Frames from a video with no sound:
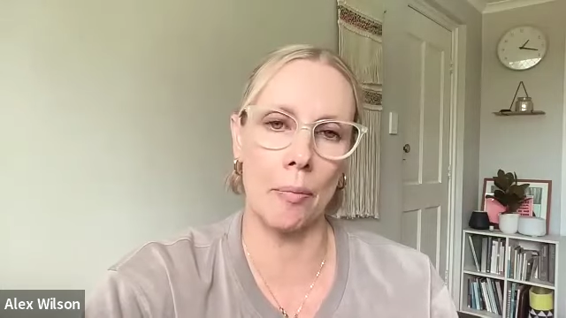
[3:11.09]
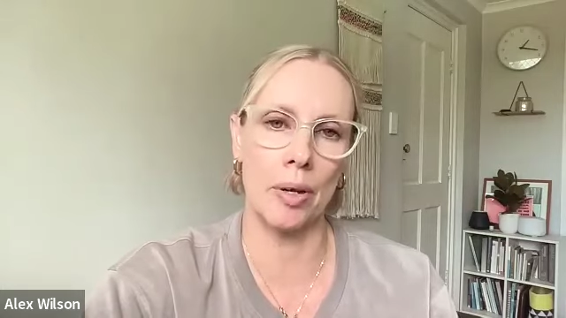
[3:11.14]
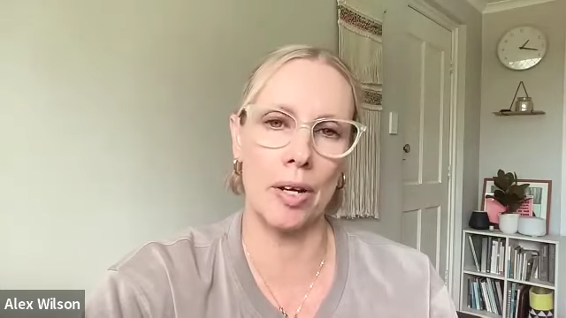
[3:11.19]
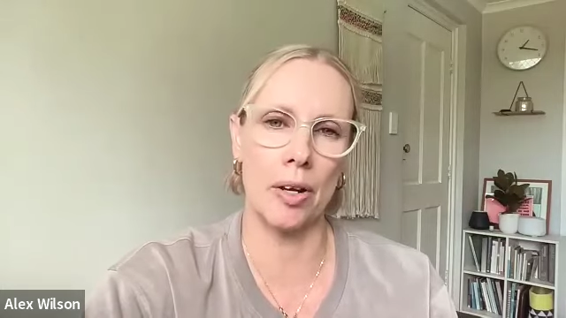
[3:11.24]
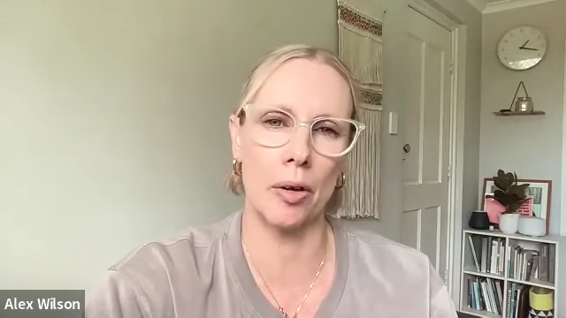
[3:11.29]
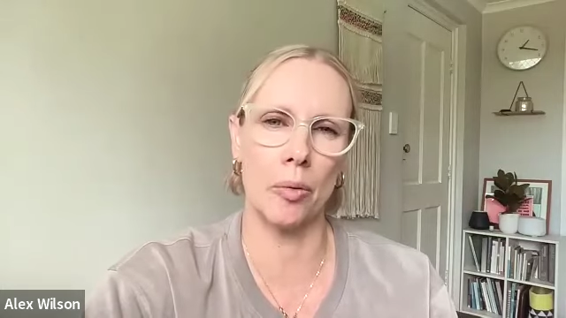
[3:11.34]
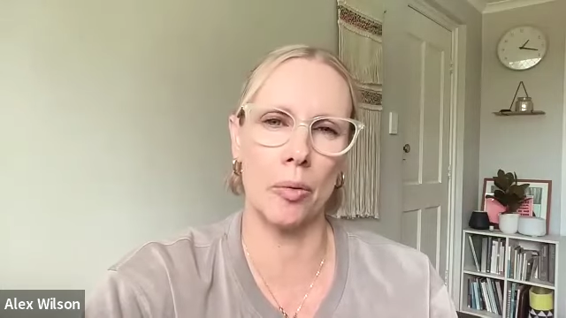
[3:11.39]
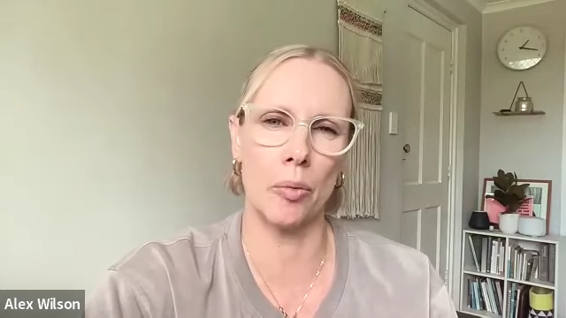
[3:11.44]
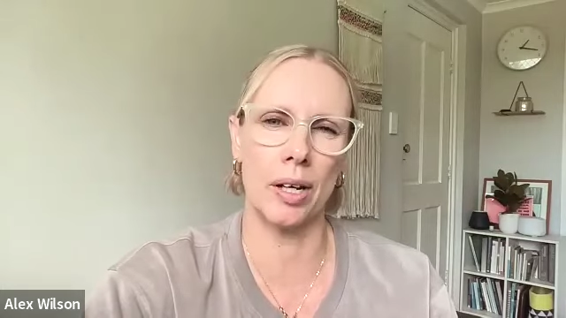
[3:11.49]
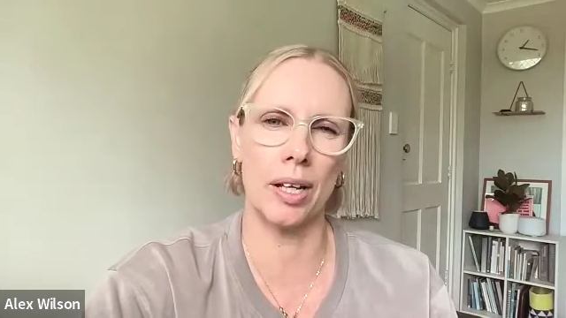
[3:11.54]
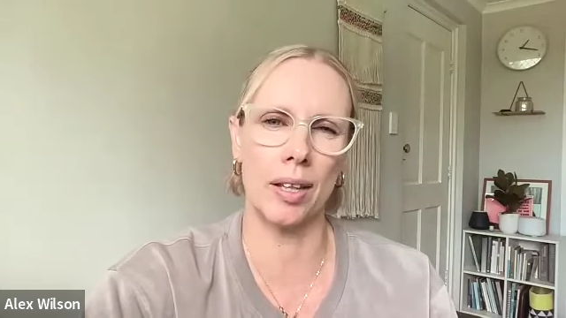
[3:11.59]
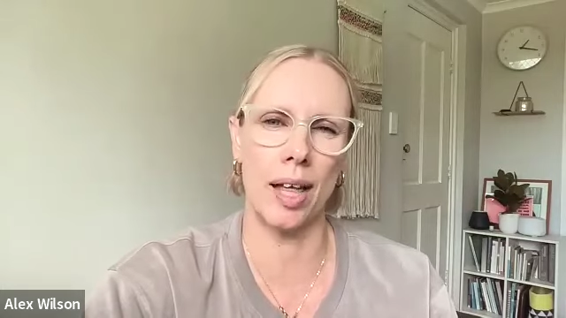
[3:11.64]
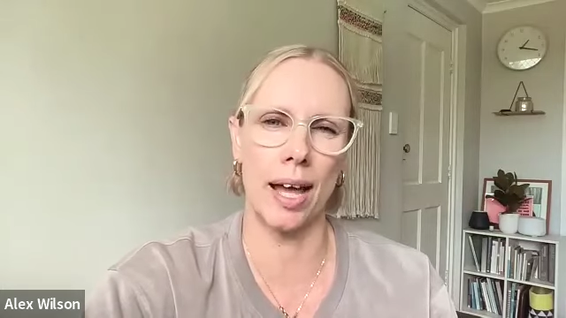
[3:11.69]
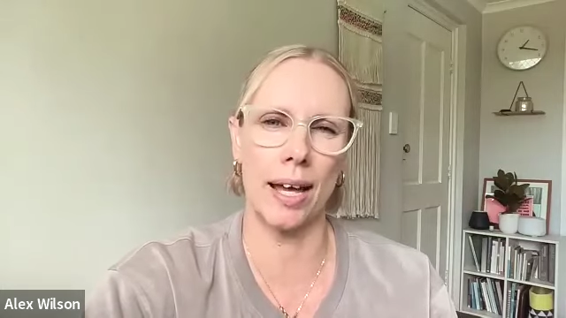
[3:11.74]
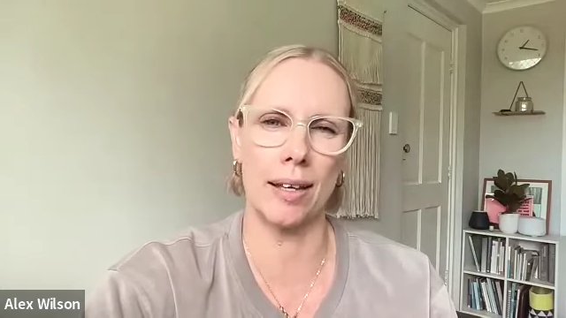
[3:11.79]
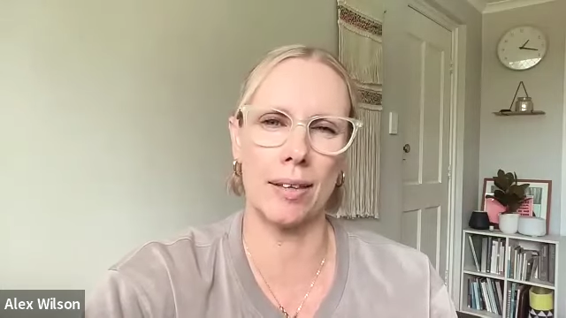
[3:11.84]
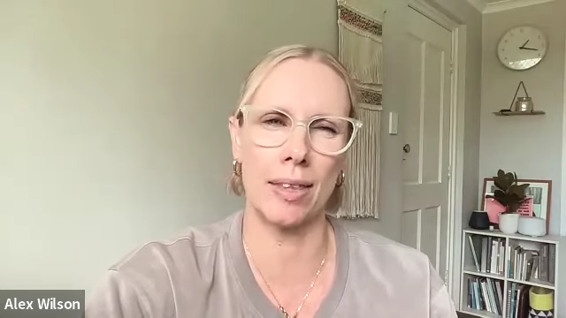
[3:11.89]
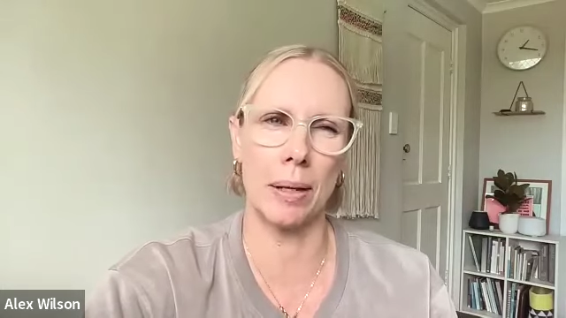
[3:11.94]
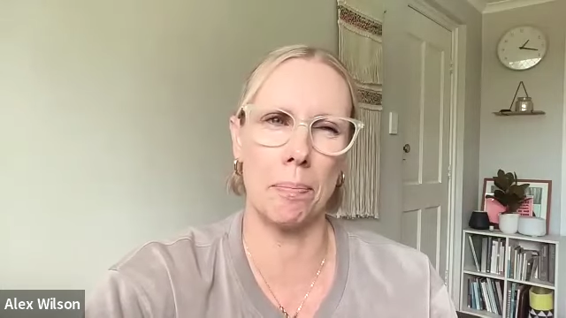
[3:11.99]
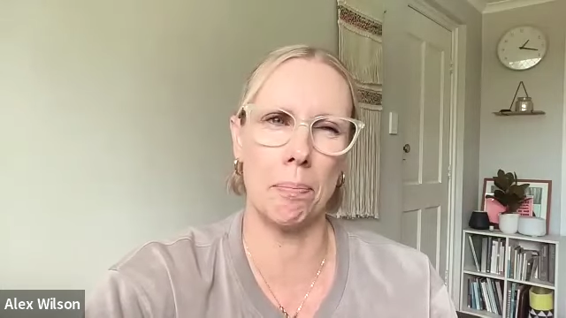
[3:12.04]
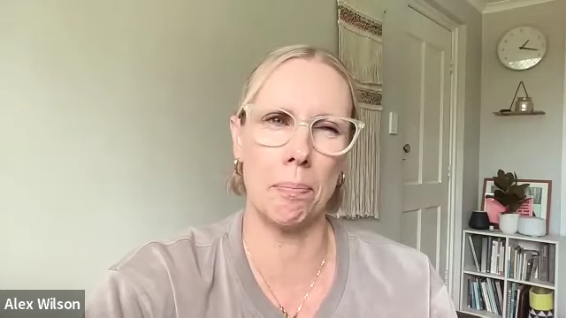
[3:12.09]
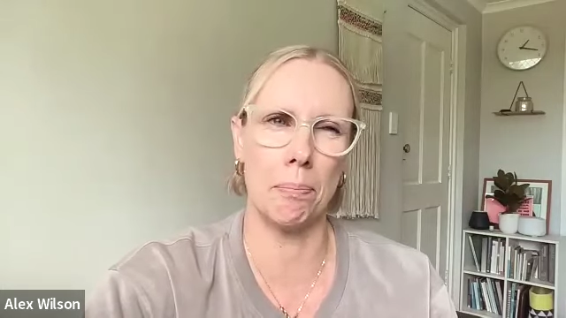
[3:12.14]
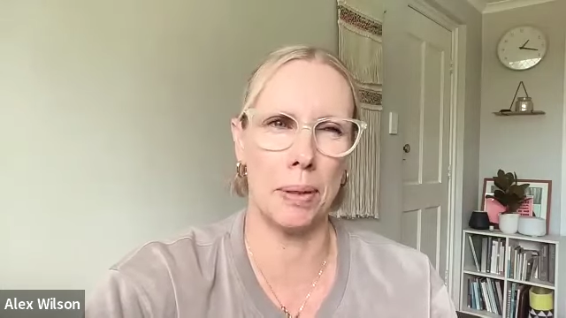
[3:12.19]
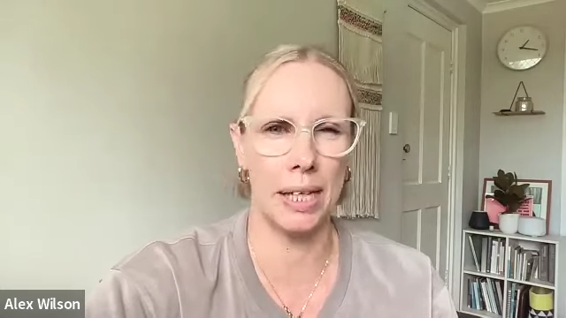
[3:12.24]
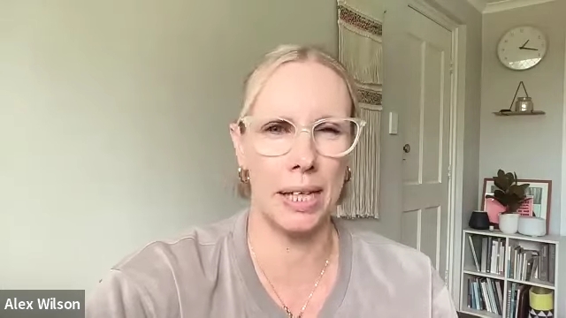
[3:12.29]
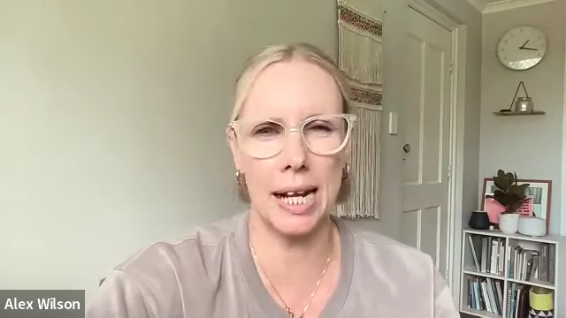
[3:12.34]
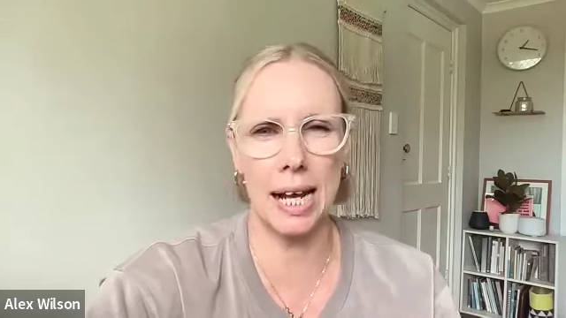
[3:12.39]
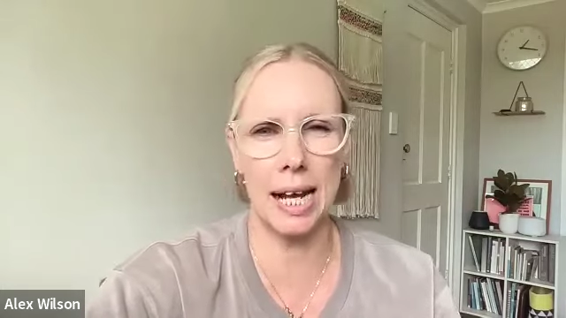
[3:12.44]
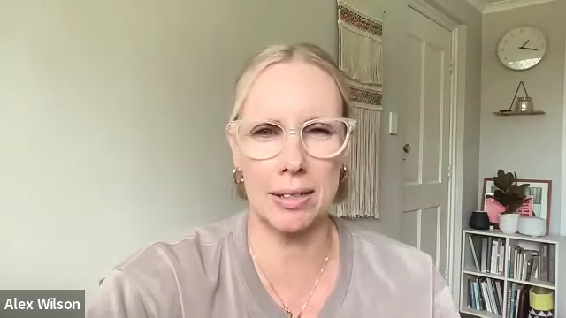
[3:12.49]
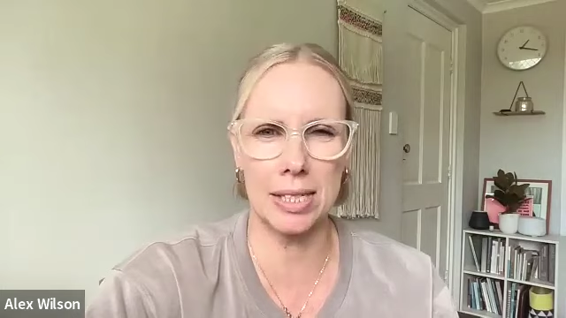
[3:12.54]
and we don't want to then
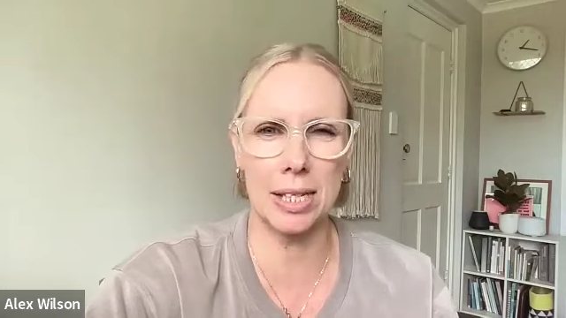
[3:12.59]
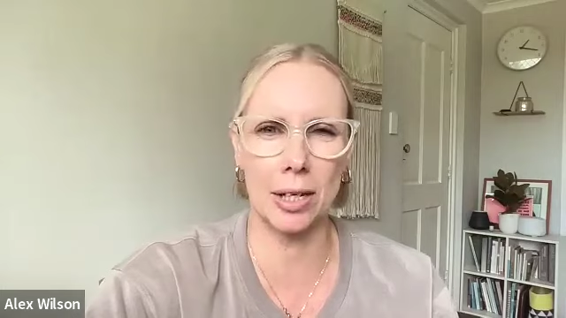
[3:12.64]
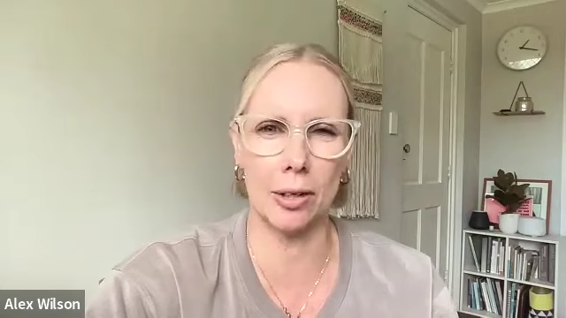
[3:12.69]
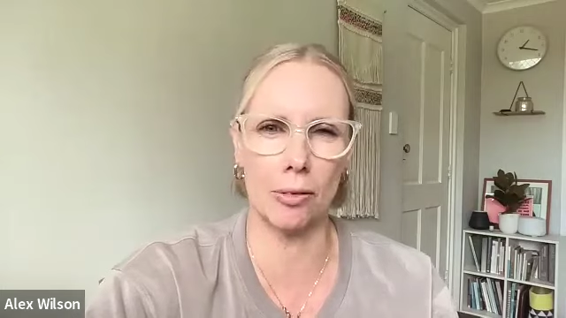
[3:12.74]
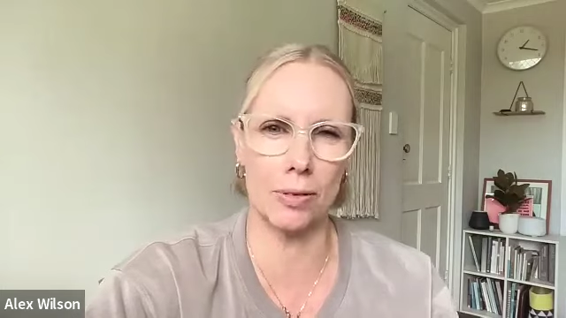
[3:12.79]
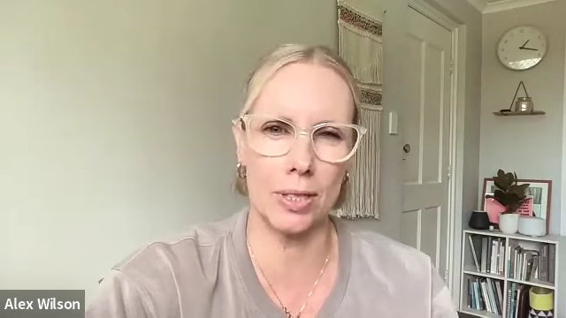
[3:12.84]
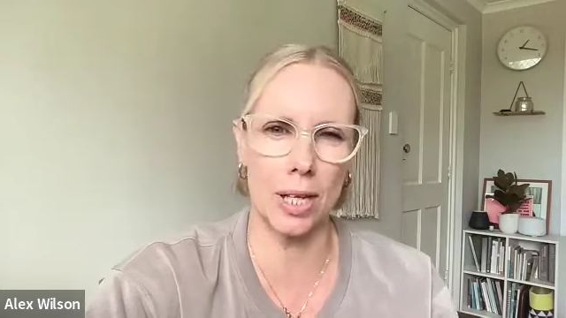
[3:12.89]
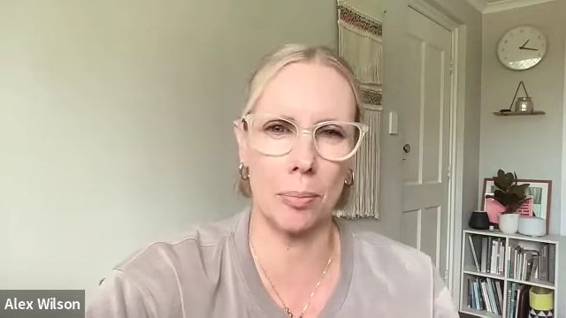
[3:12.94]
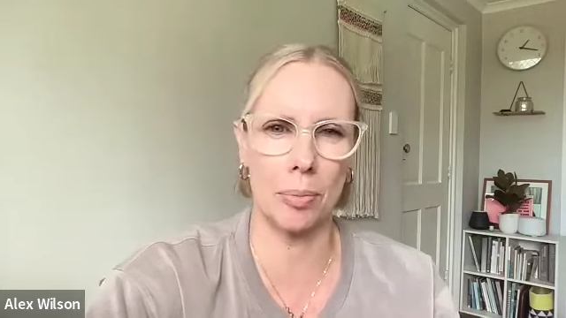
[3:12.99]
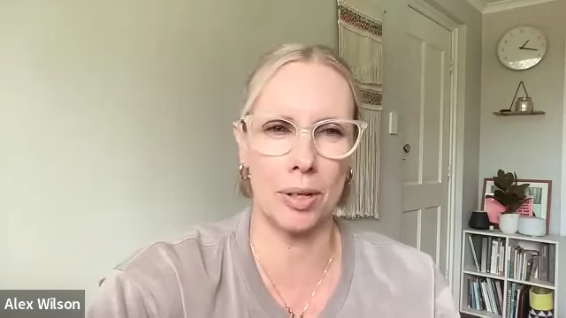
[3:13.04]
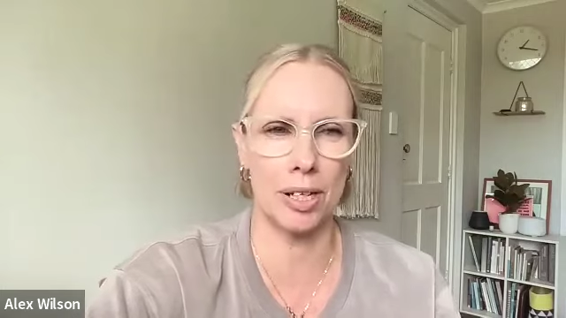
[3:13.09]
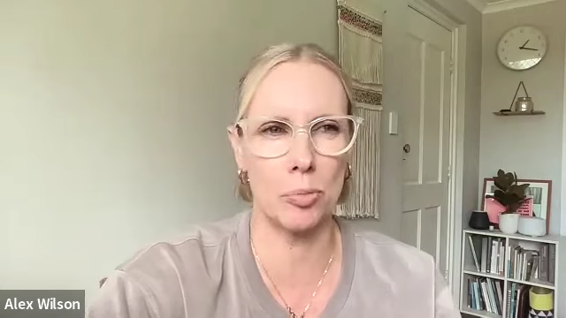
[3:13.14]
beat ourselves up